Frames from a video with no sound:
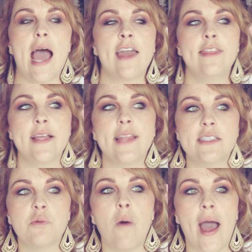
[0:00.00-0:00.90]
I think
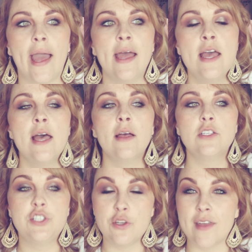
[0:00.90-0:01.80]
that's why
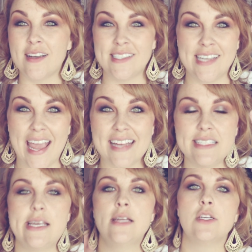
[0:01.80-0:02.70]

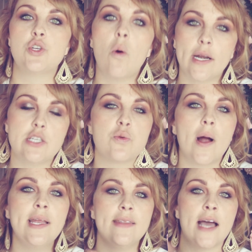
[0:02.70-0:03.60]
2018 to
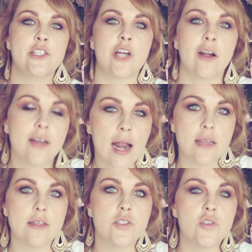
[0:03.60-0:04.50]
2020, that dark night
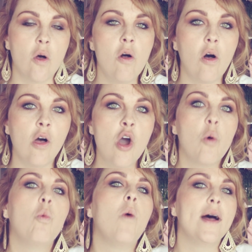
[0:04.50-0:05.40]
of the soul,
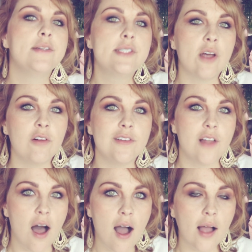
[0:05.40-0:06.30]
was so
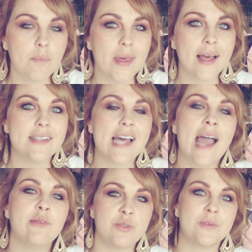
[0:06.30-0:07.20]
long, because
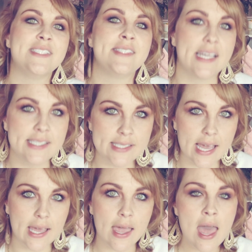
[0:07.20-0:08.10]
I was
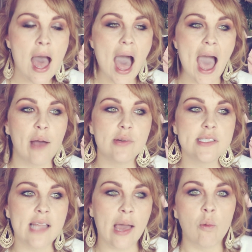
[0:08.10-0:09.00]
resisting. I
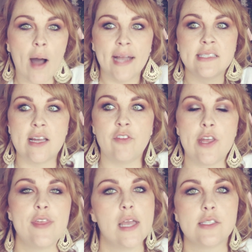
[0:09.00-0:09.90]
was like, why is
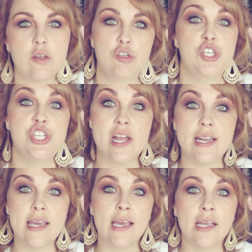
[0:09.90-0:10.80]
everything so
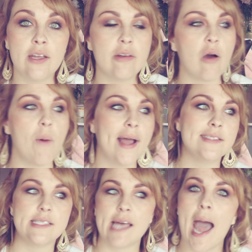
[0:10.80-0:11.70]
shitty? You know, why
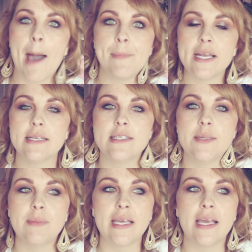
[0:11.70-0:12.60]
is this happening to
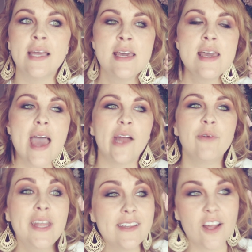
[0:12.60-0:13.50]
me? And
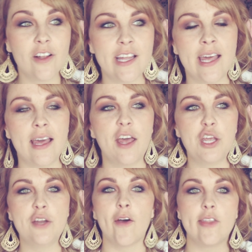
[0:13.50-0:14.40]
really the only,
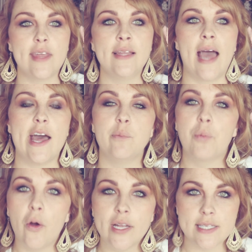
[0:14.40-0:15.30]
you know, thing that had
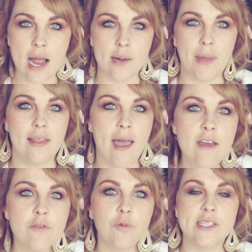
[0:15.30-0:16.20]
broken down in my
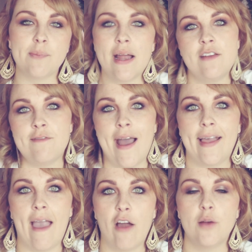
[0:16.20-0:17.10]
life was my divine
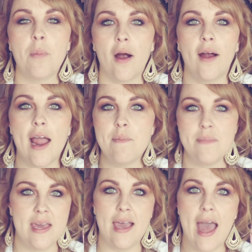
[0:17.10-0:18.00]
counterpart and
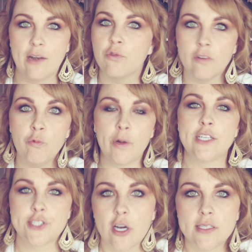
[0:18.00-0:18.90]
me had
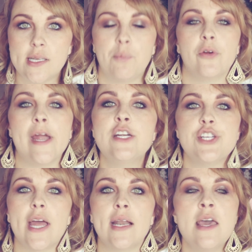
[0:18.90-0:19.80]
reached our
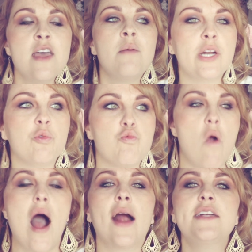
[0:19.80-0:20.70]
separation. But it
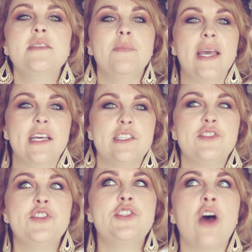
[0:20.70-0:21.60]
rocked me
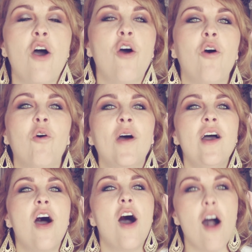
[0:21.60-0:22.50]
so
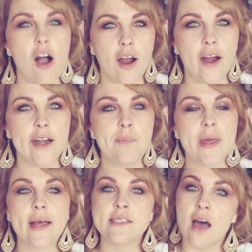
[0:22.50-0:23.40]
hard,
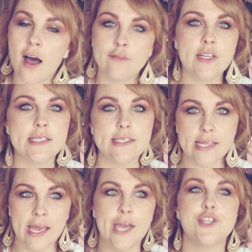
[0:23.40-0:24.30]
because
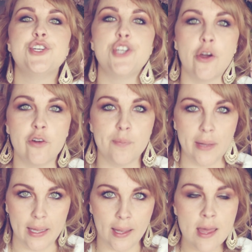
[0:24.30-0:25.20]
obviously it showed
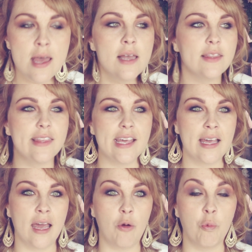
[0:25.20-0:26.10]
me
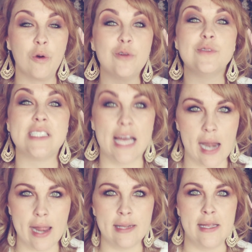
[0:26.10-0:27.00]
the wounds that
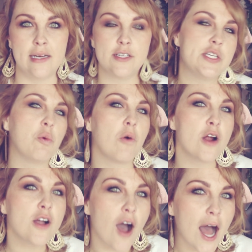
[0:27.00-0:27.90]
I needed to
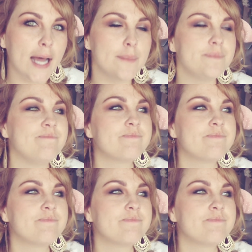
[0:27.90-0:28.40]
work on.